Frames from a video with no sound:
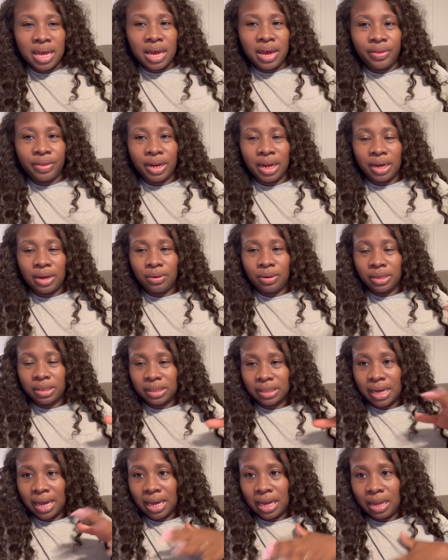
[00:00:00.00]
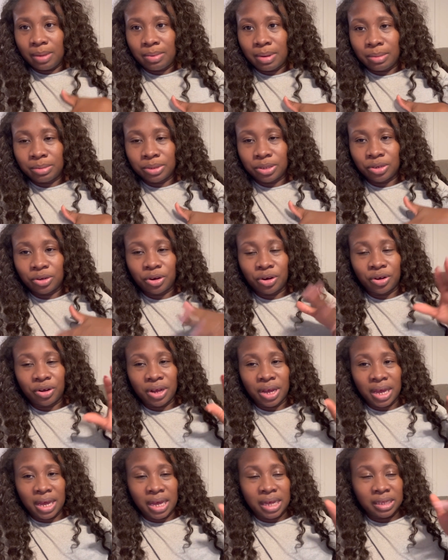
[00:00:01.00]
And then I noticed tiny bumps on her
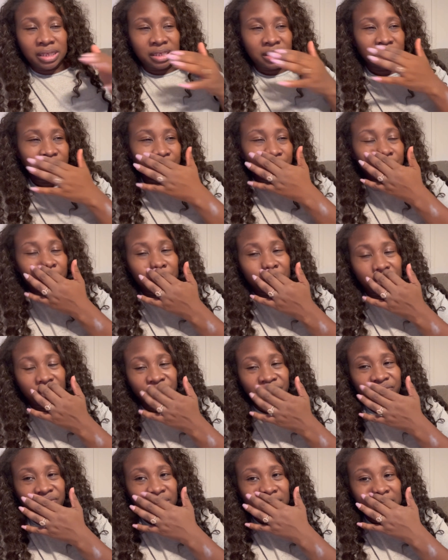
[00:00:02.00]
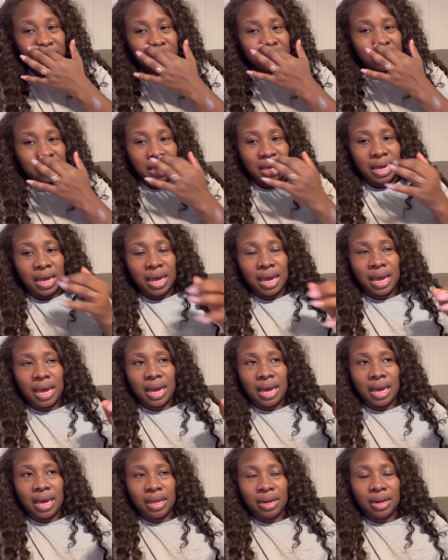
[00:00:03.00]
hands, feet,
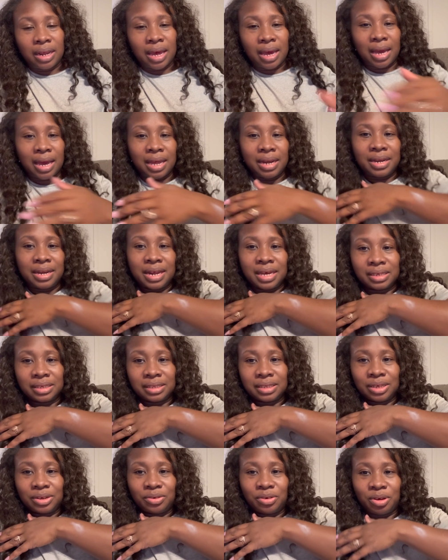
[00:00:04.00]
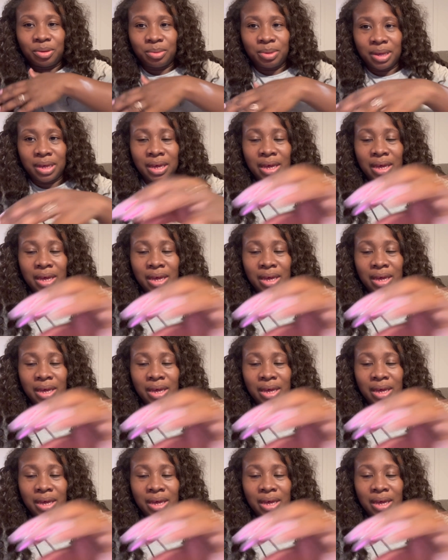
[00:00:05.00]
and I got Desitin on me